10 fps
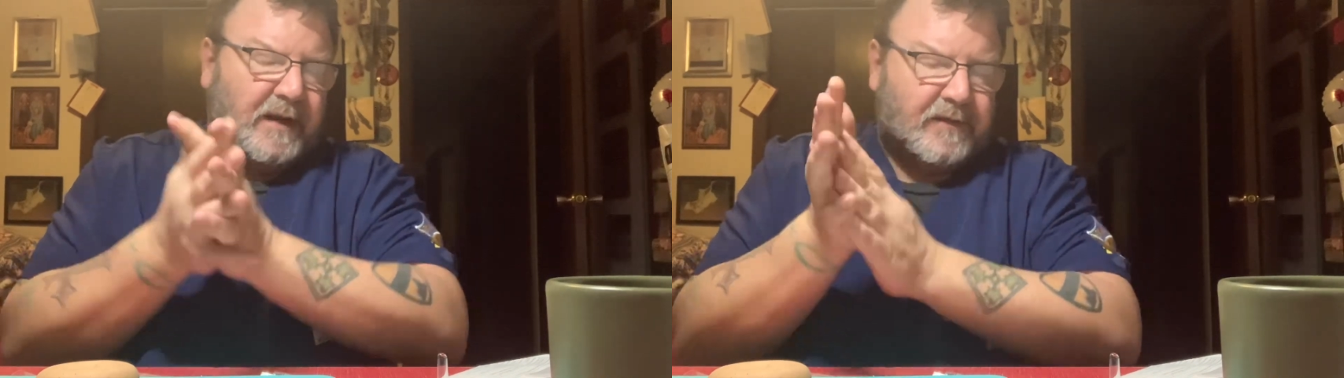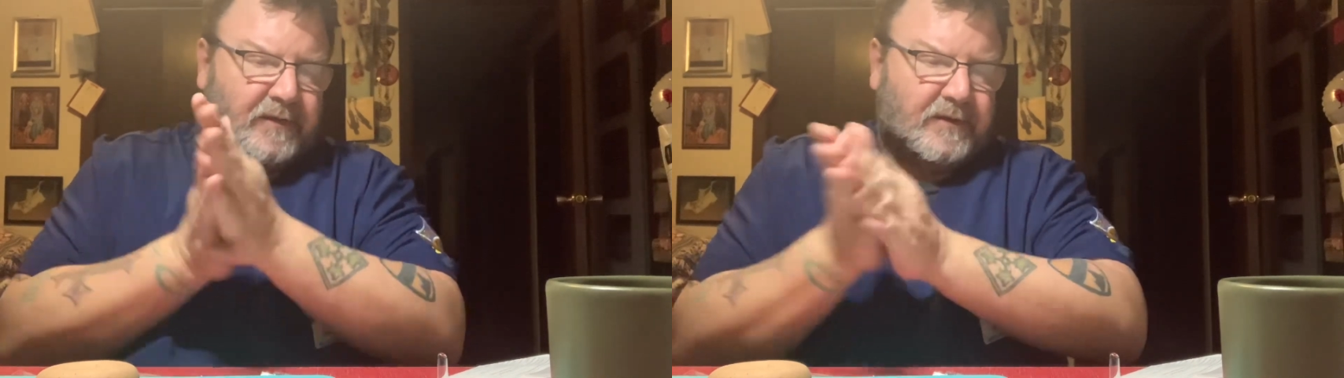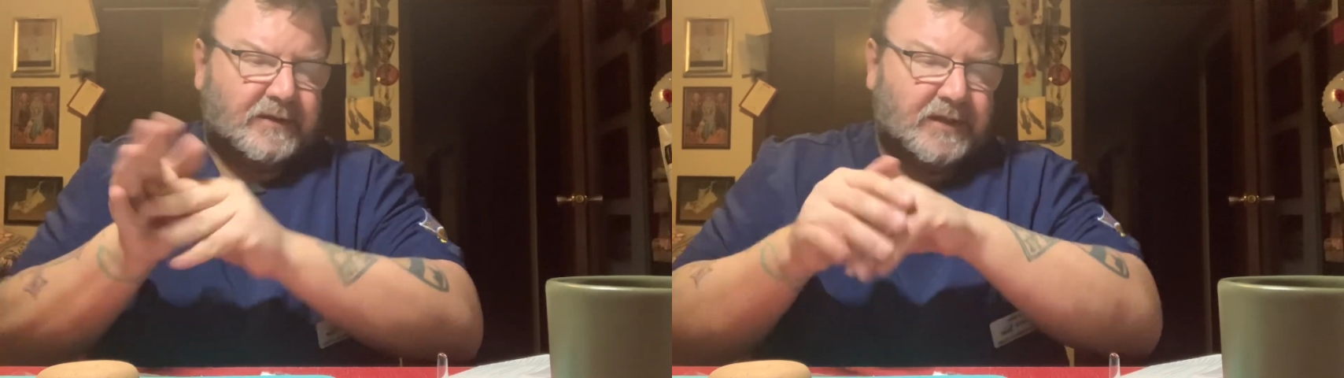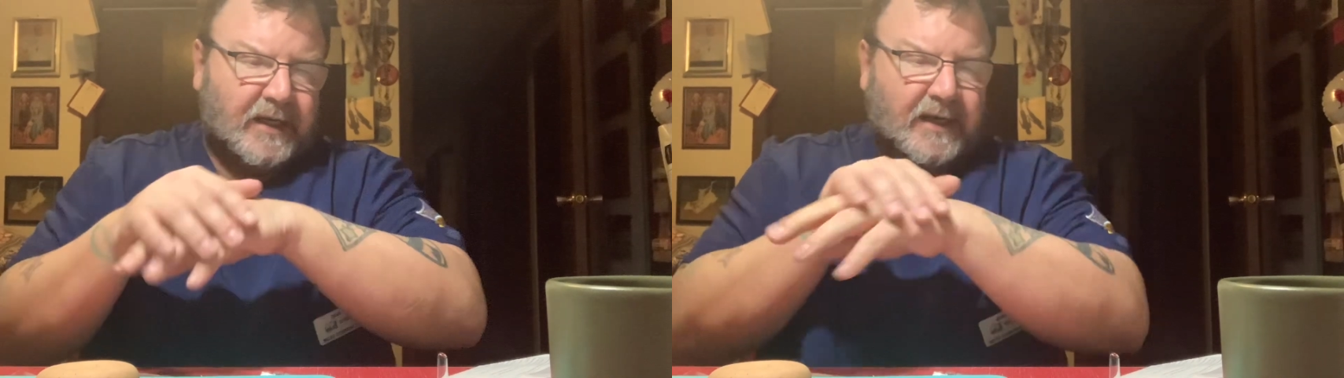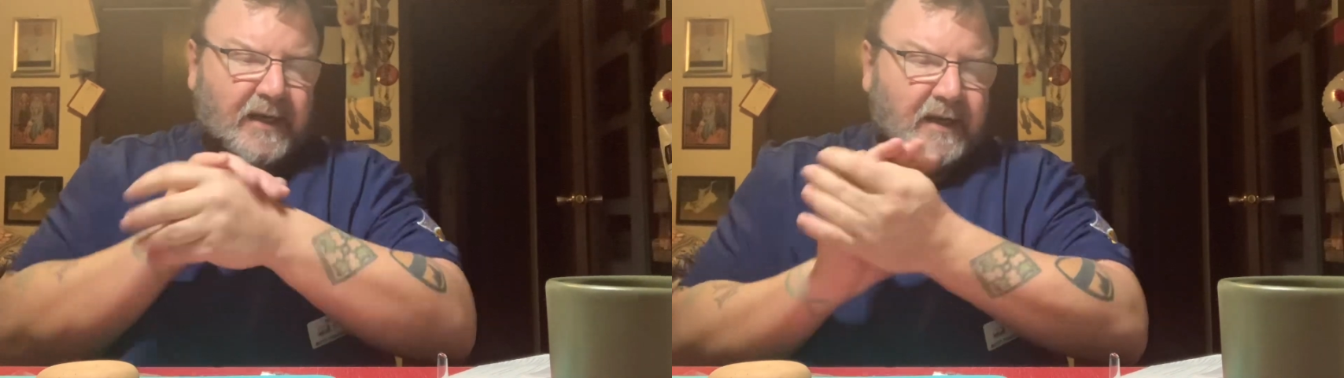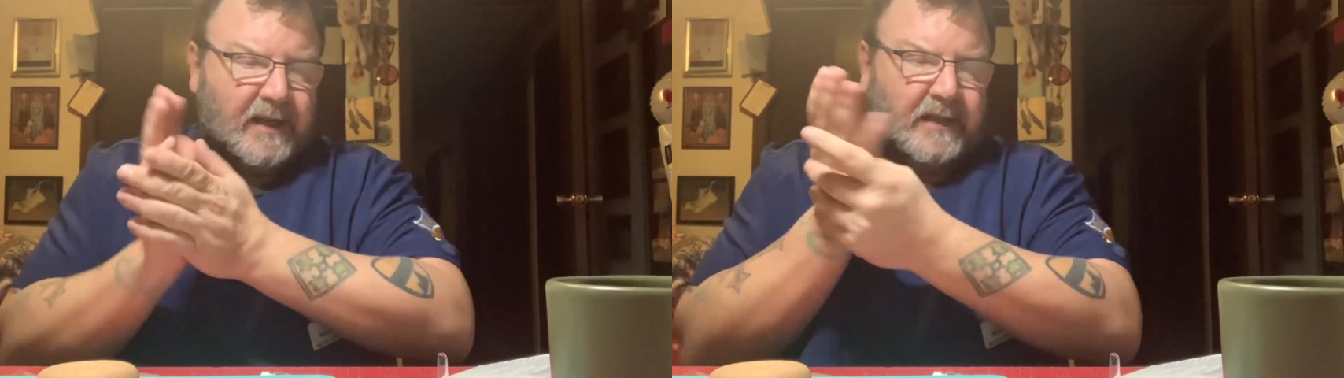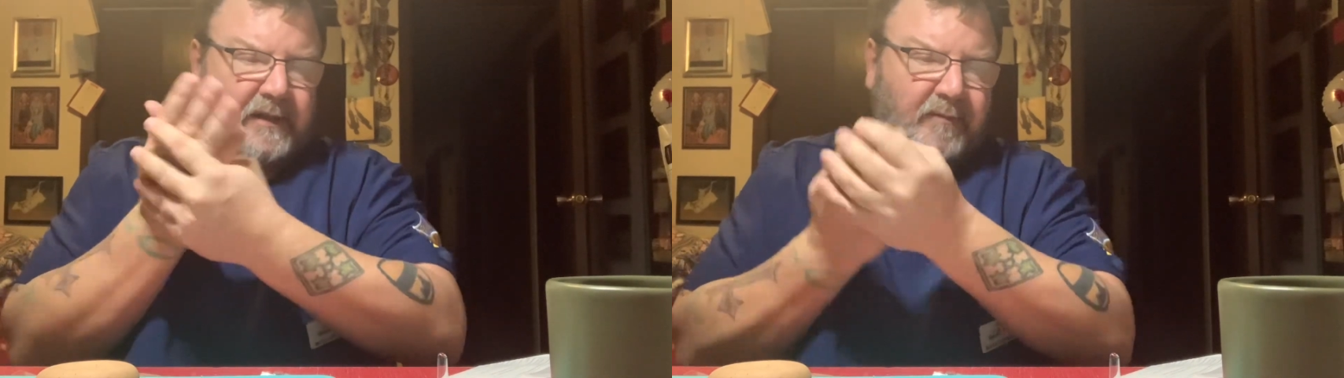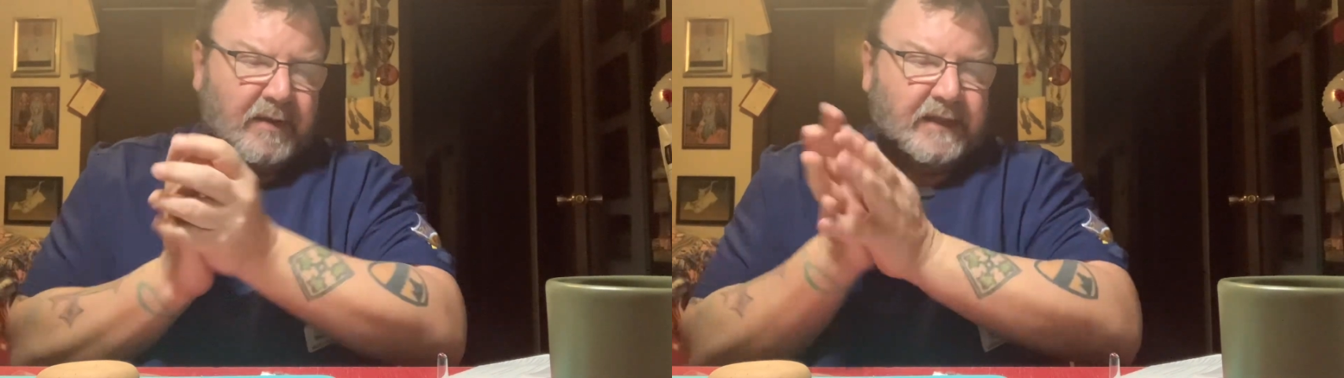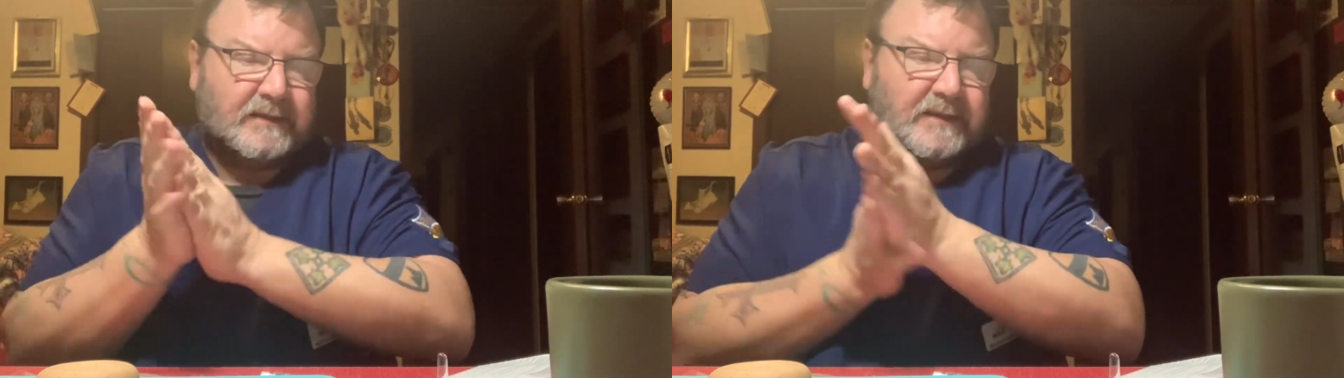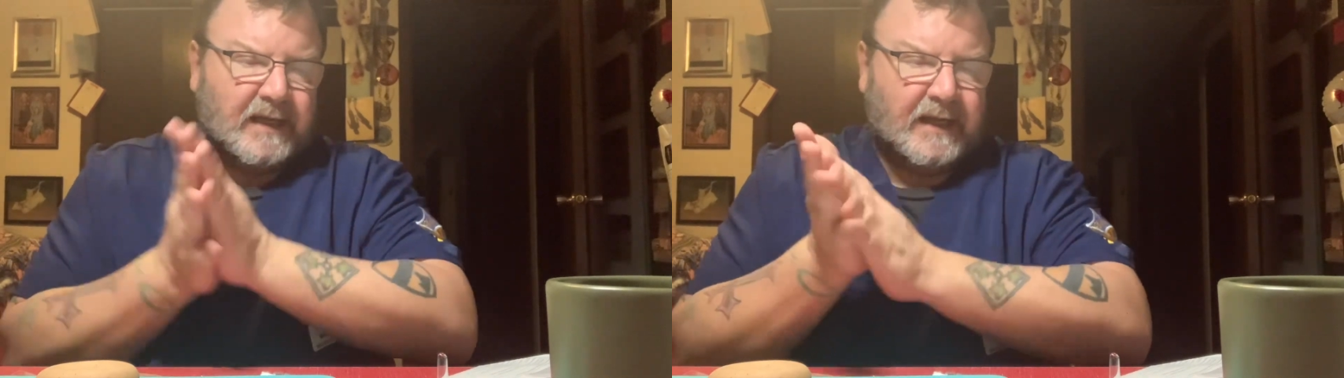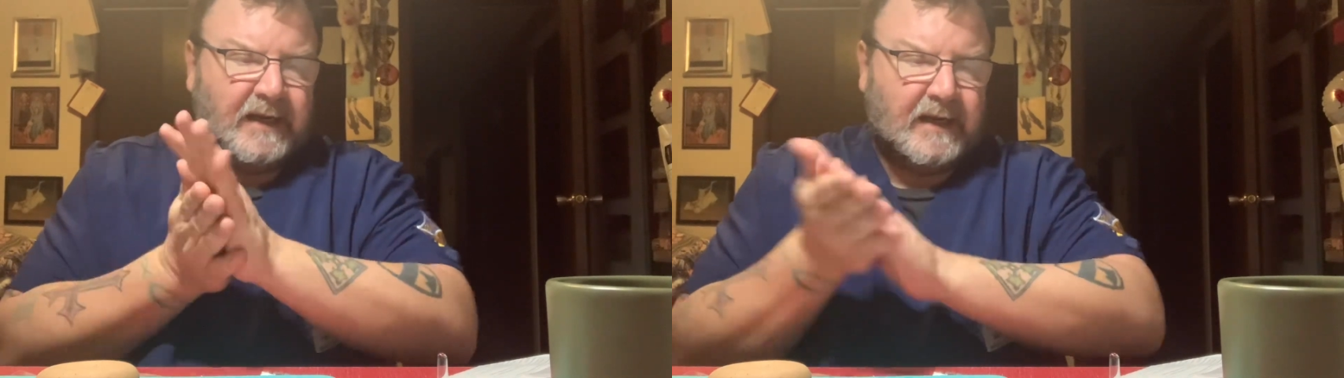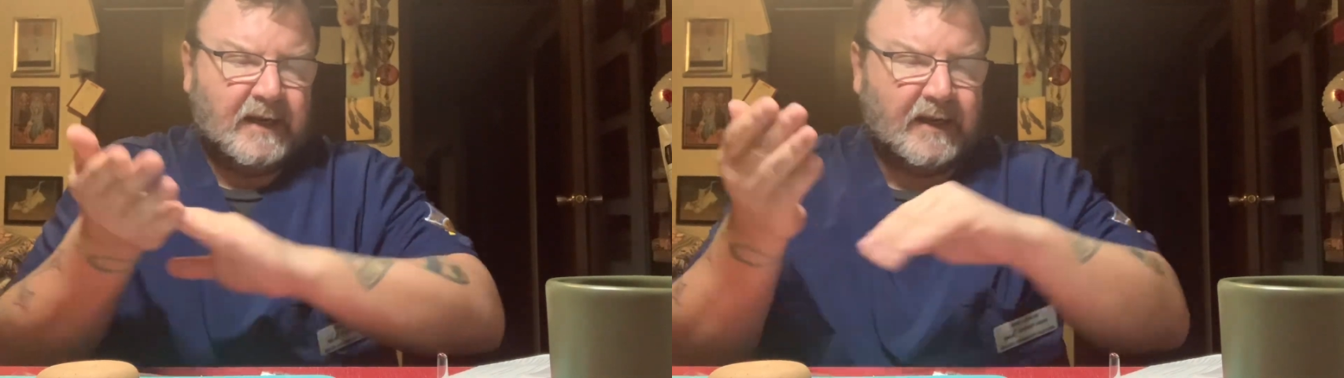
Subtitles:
3rd check at the bedside.